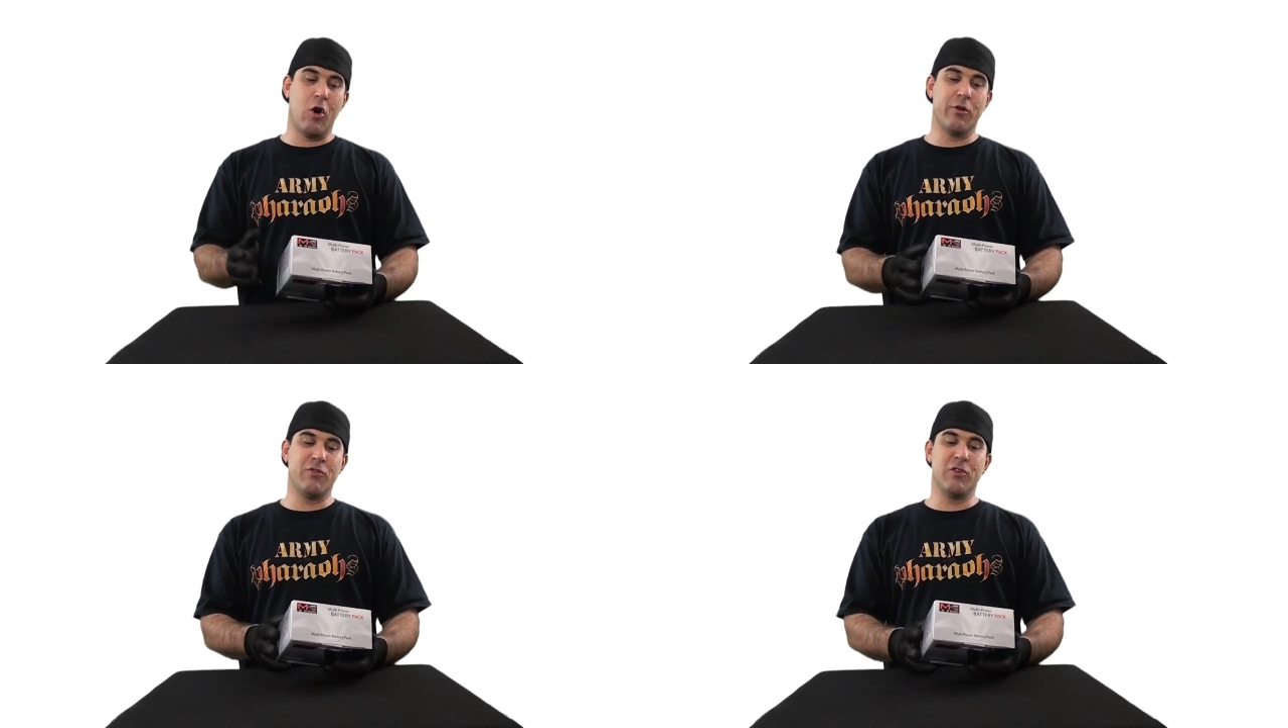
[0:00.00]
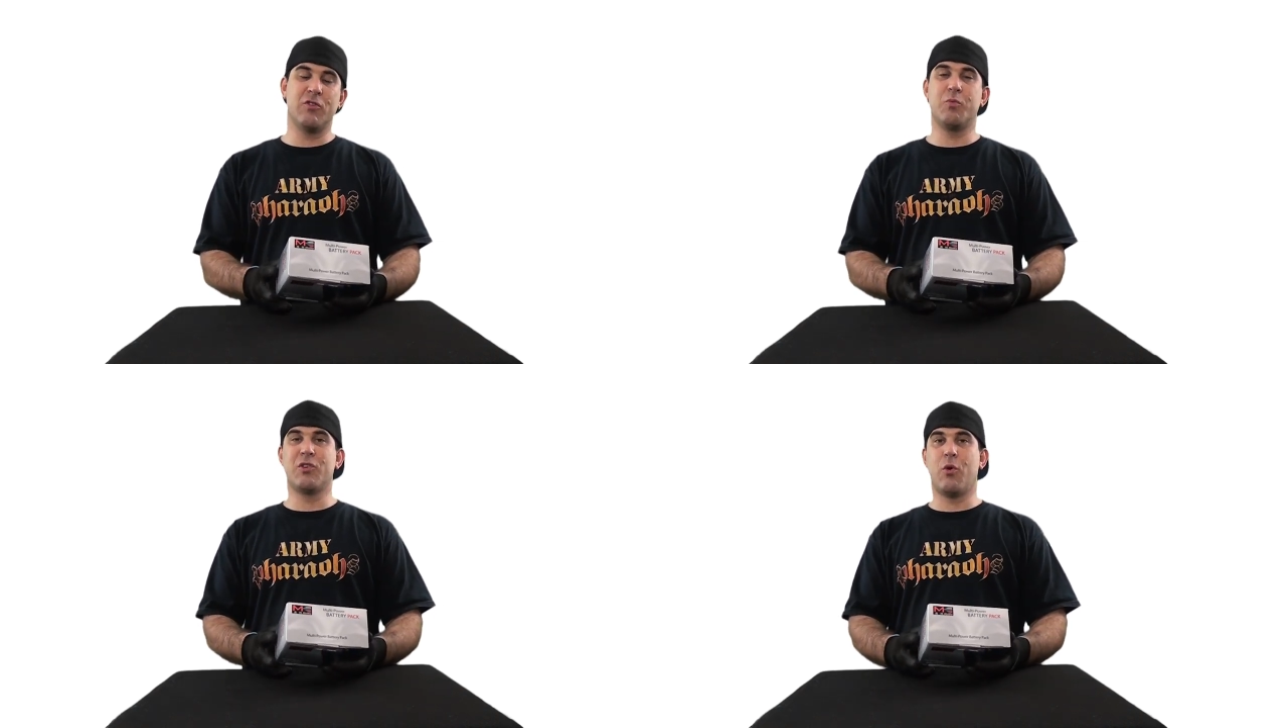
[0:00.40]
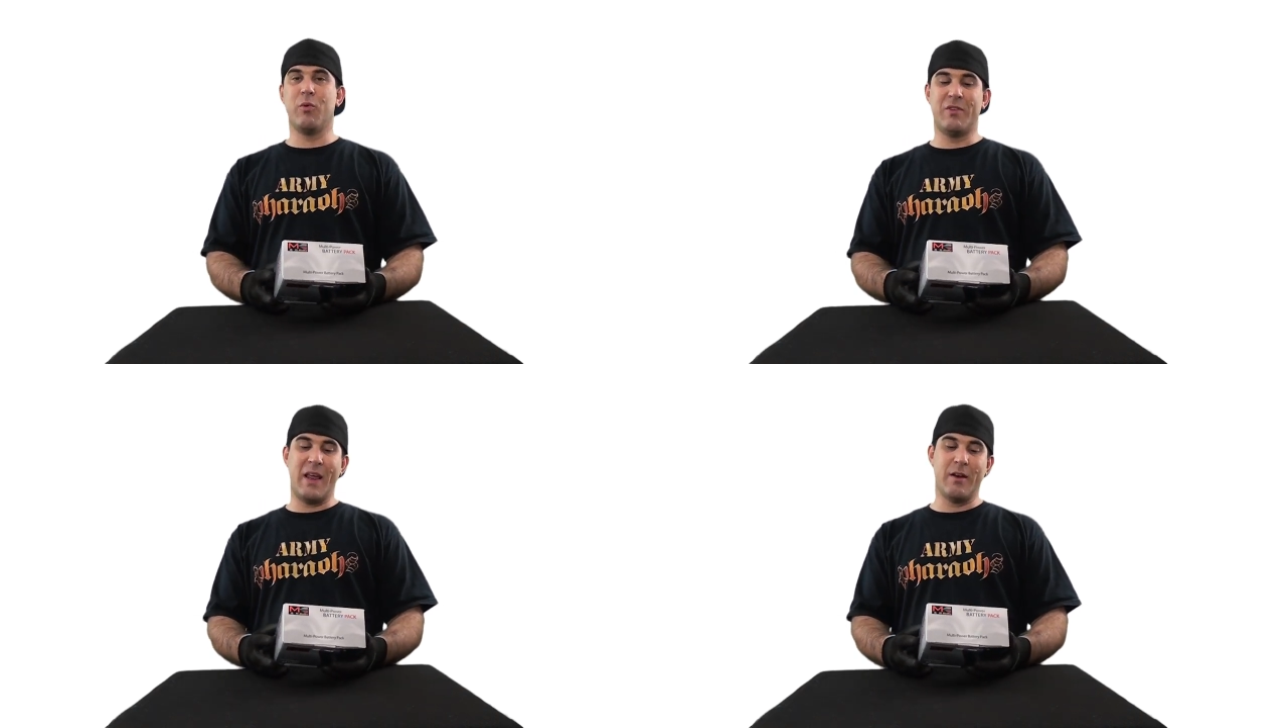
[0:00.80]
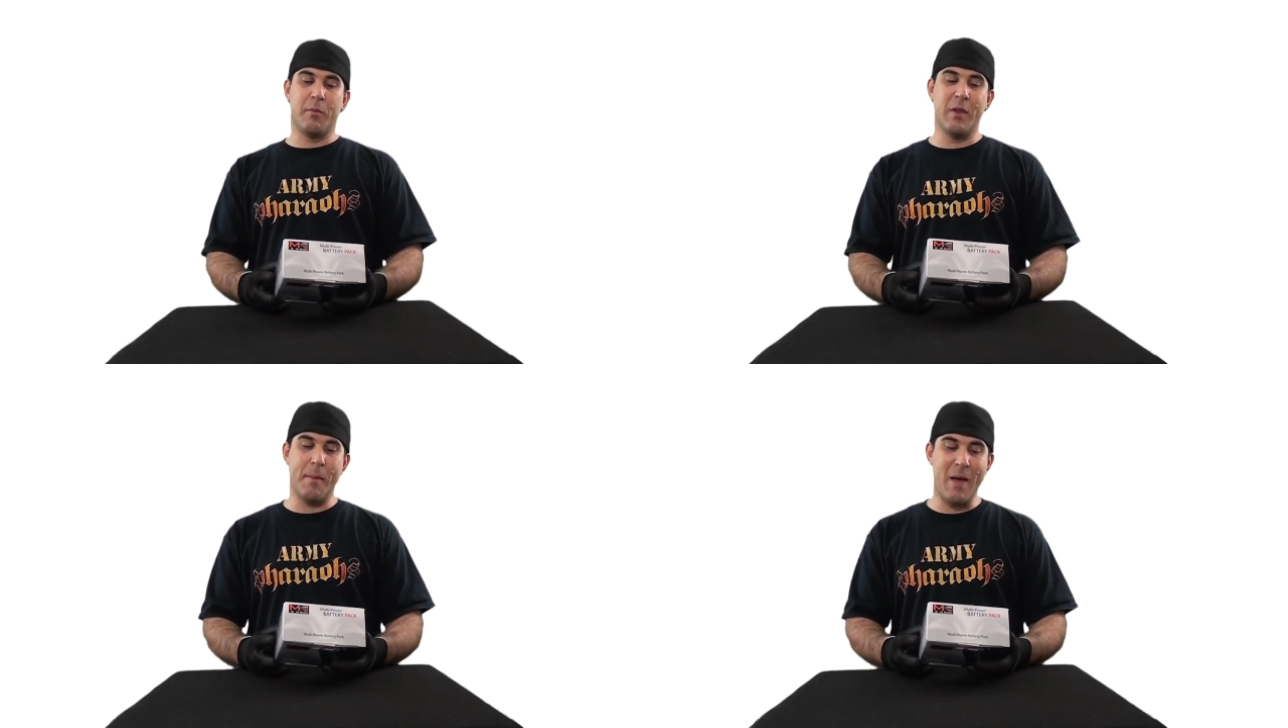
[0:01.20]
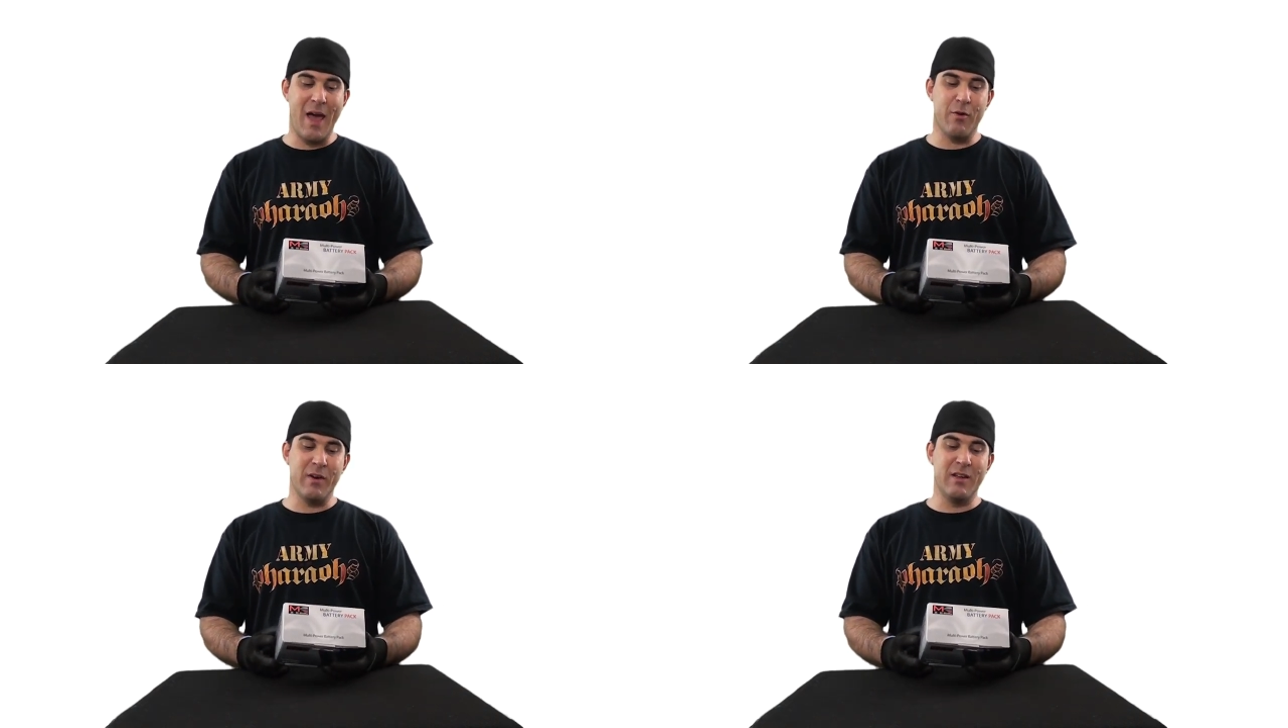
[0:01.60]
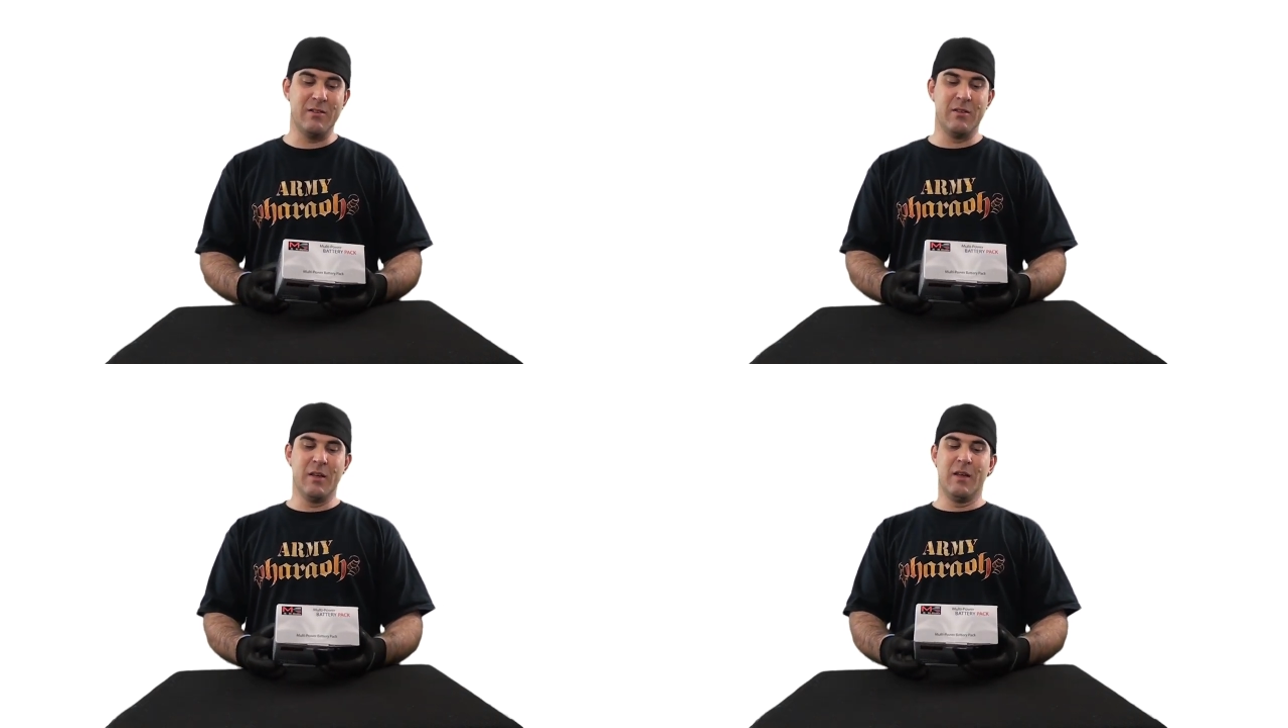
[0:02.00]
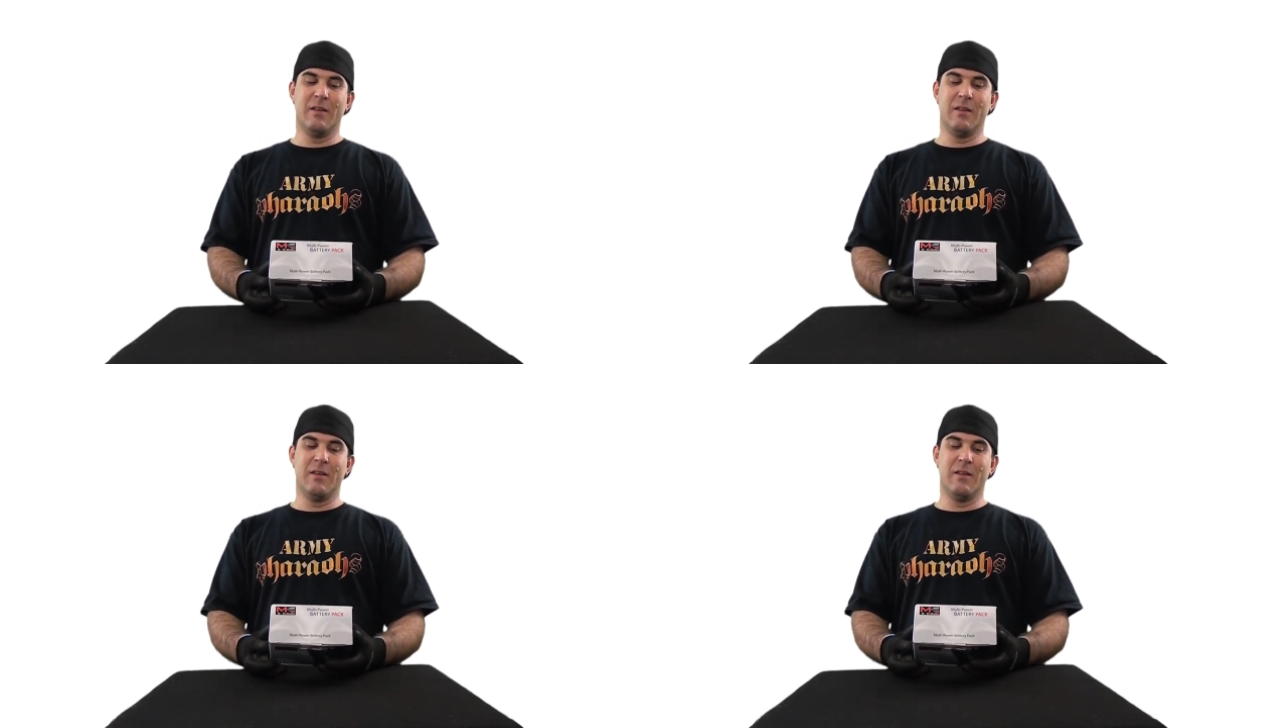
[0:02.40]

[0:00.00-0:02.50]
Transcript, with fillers: cartridge which holds eight AA batteries.